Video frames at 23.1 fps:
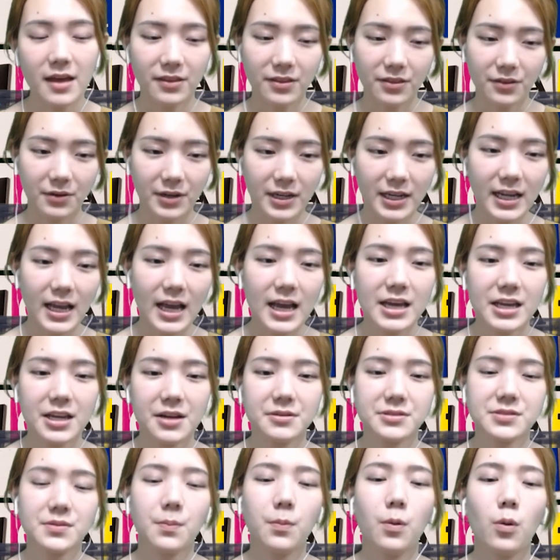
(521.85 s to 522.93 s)
3.
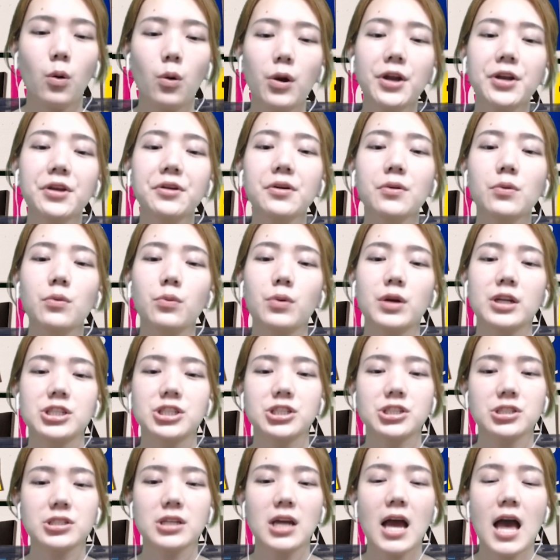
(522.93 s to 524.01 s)
Use a pointer
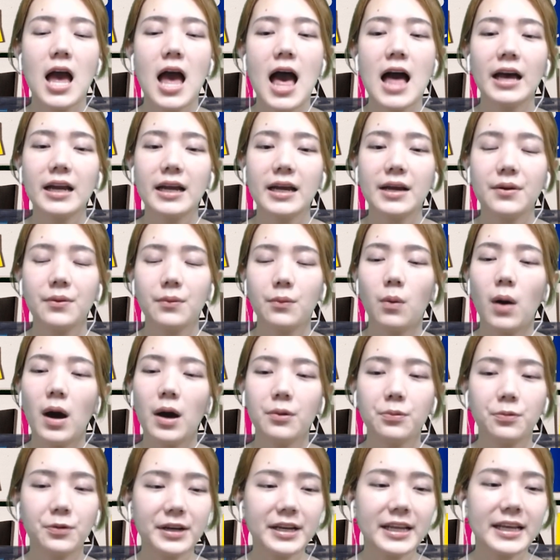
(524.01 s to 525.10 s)
while
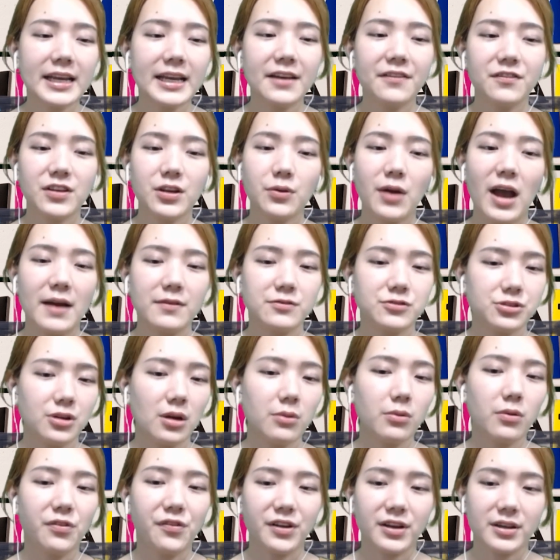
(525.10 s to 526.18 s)
reading if you have
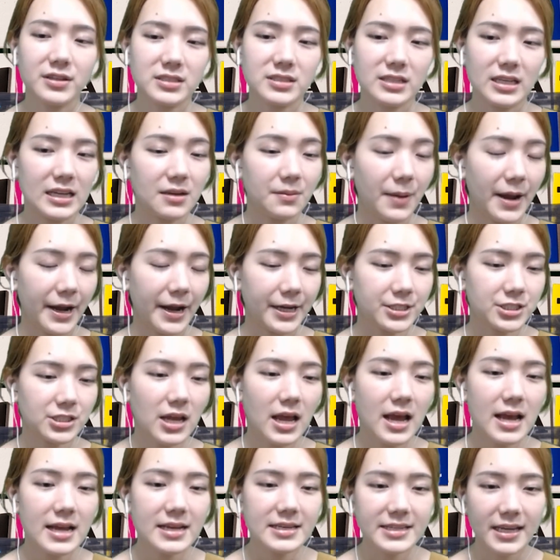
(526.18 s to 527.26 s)
trouble focusing in a page.
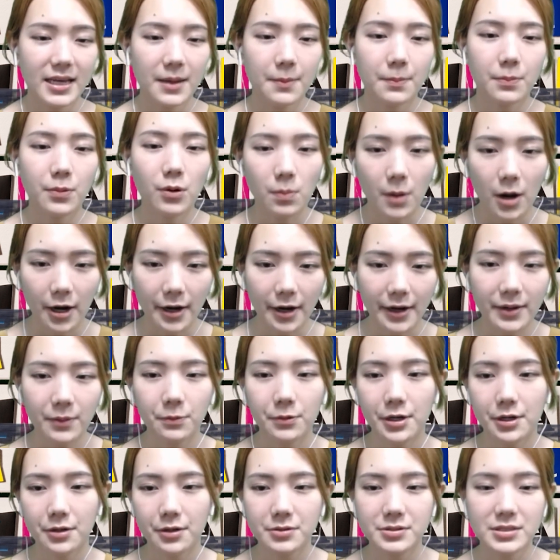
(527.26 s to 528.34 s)
Take a bookmark,
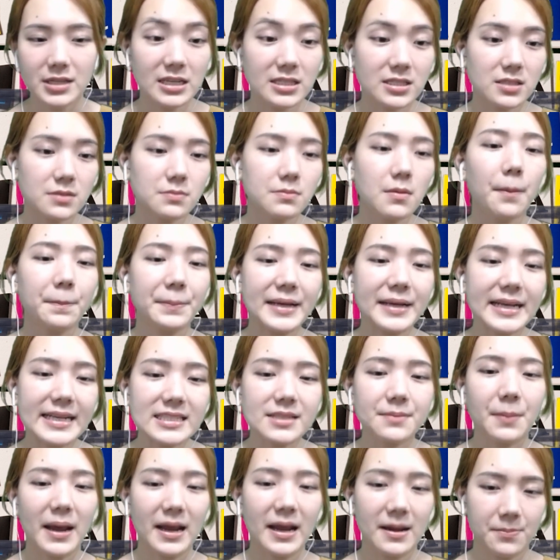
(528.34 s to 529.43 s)
rules, and small piece
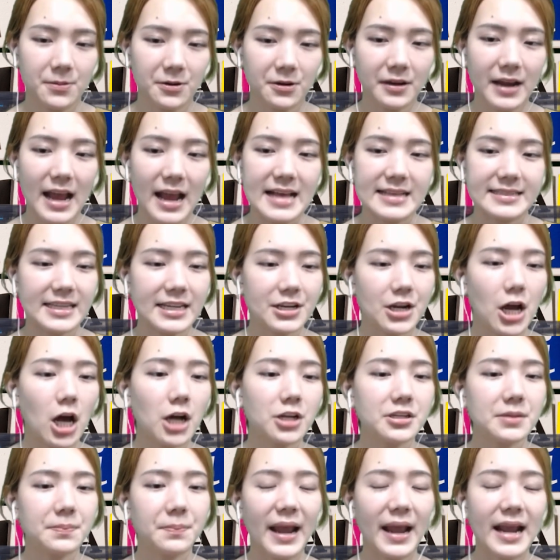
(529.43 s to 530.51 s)
of paper and set it on
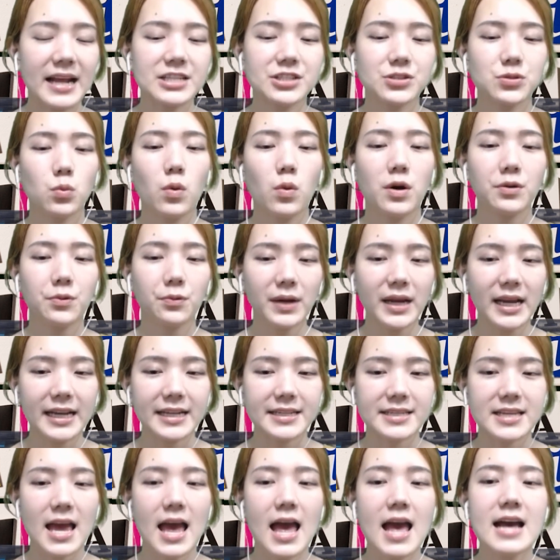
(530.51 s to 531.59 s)
the page you want to
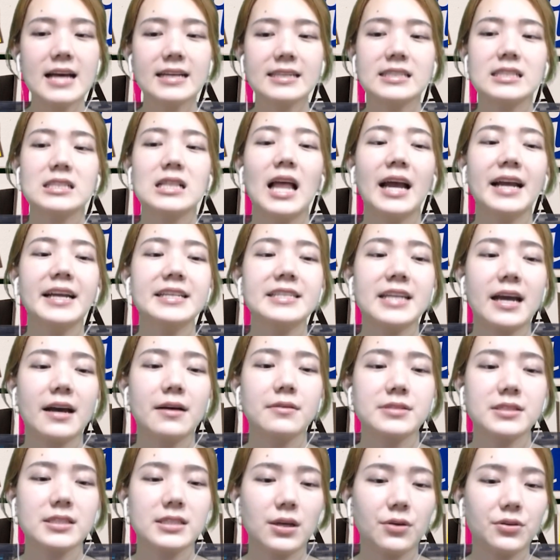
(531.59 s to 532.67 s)
read. Slide down
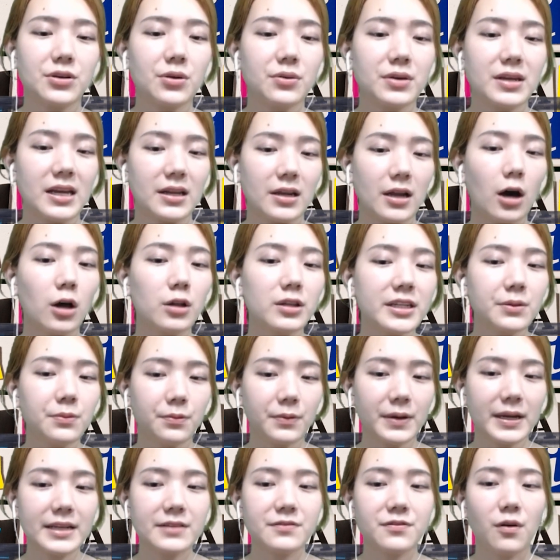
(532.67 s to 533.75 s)
so you can only
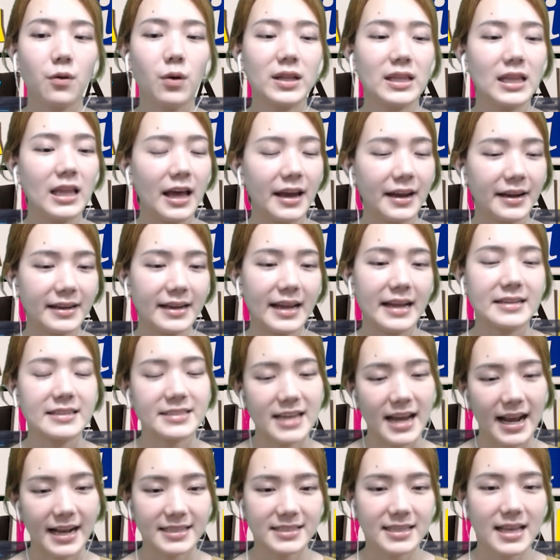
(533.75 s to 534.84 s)
read one line in the
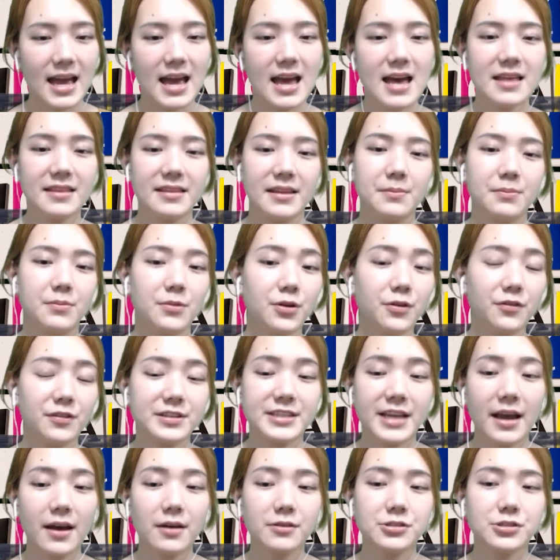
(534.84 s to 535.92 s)
text, then move it
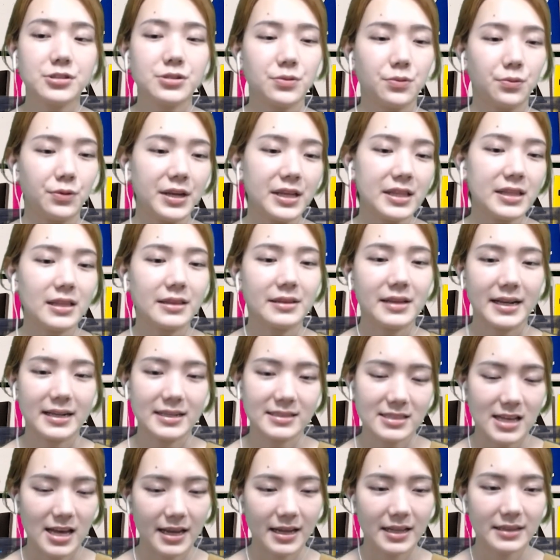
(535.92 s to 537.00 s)
down to read the next
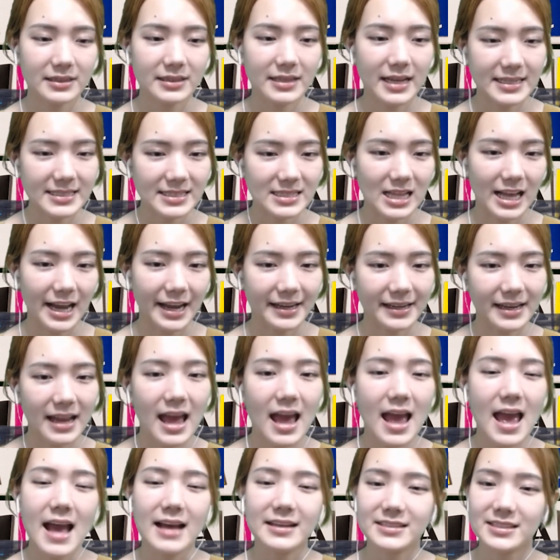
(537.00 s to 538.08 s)
line,
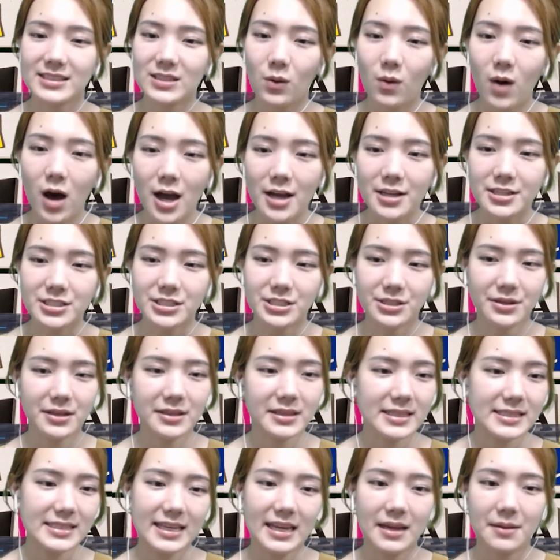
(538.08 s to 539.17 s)
and so on. Doing
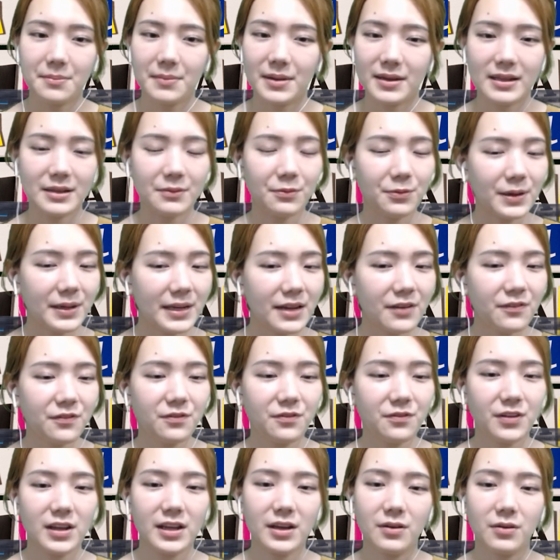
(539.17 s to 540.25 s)
this can make reading
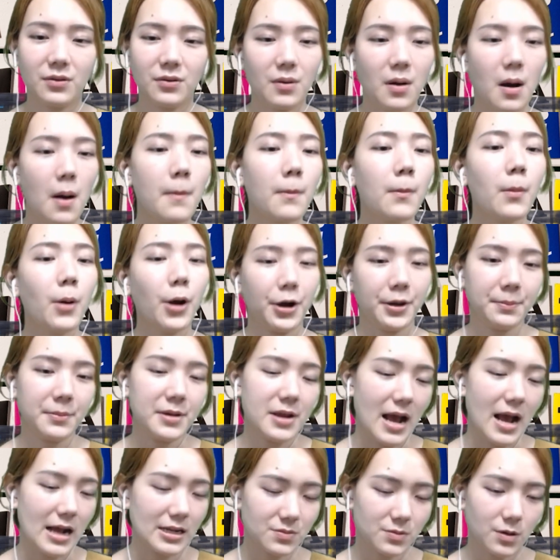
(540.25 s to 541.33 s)
feel more
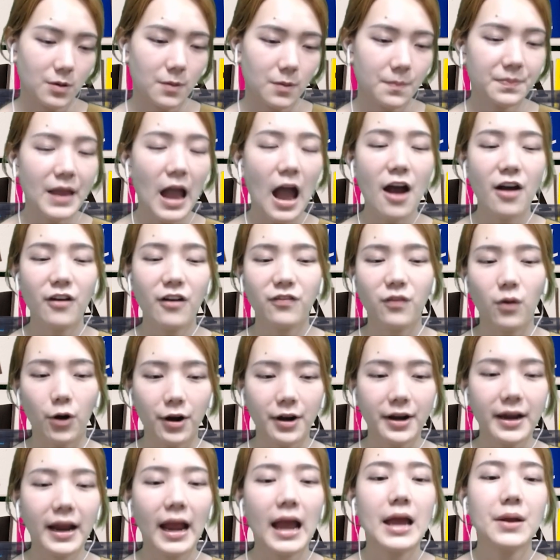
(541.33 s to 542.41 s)
manageable.
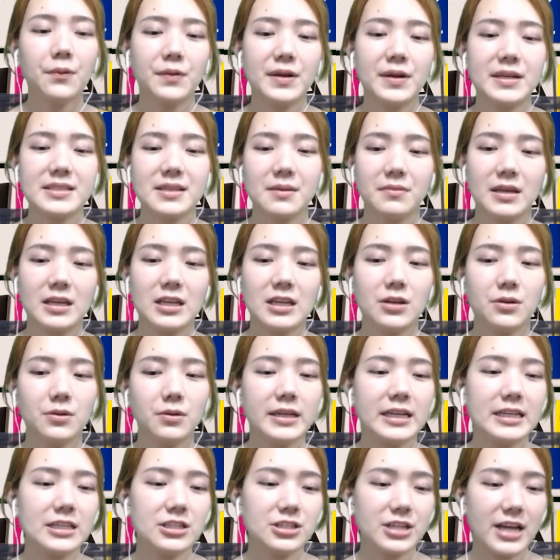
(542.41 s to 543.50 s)
4. Read something you're
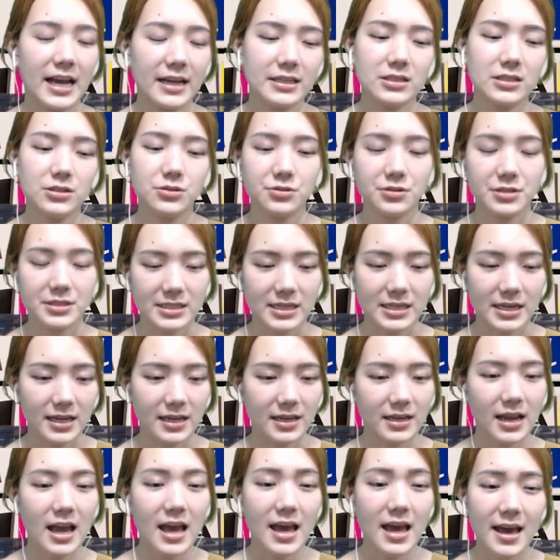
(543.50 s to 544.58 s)
interested
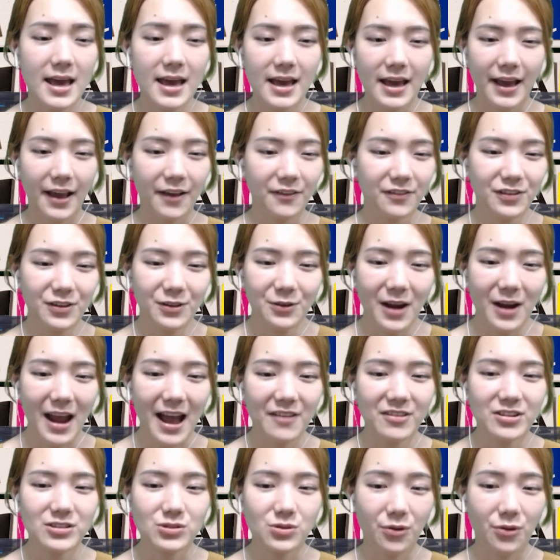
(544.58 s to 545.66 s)
in. If you have
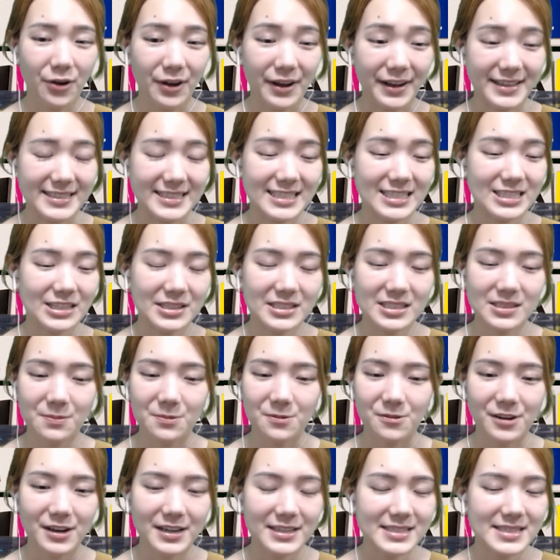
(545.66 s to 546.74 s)
a choice, it's not
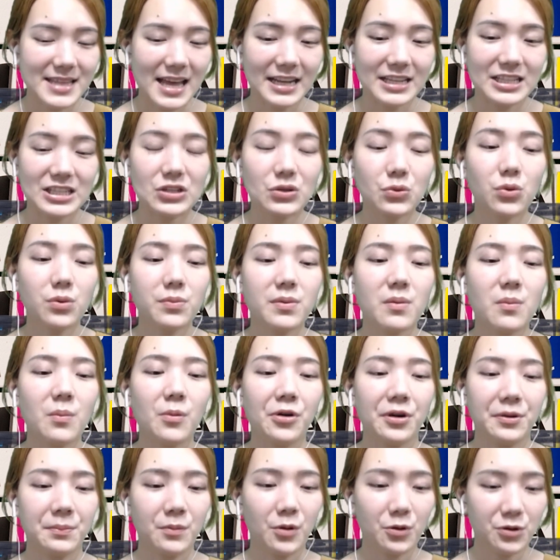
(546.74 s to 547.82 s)
surprised that you will be
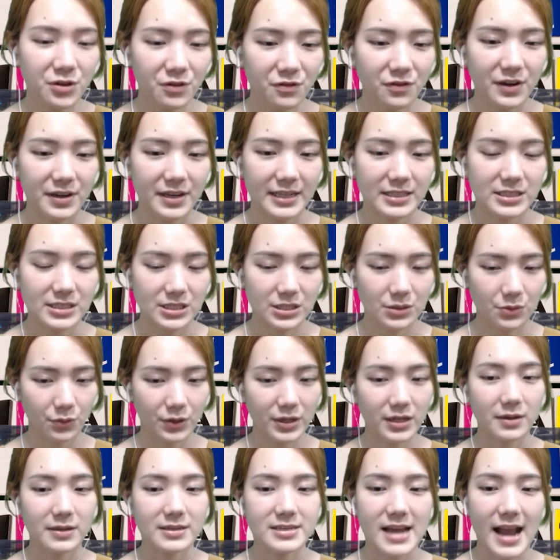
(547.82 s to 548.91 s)
more motivated to
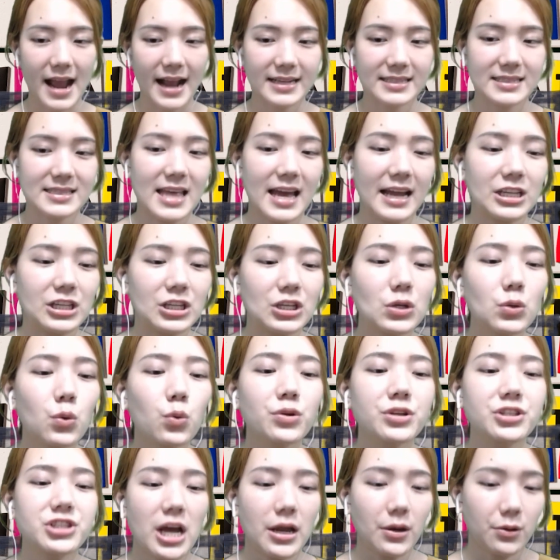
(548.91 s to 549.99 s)
read a text that you
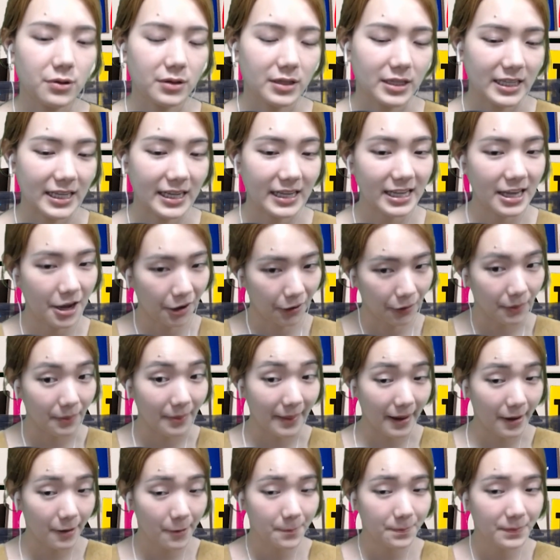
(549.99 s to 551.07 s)
generally care
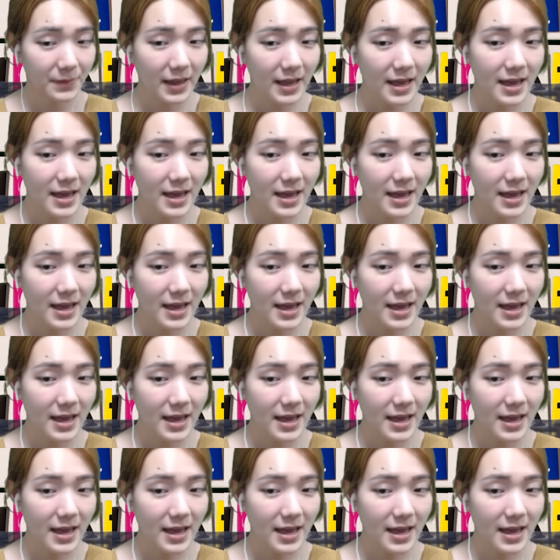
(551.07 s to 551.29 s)
about.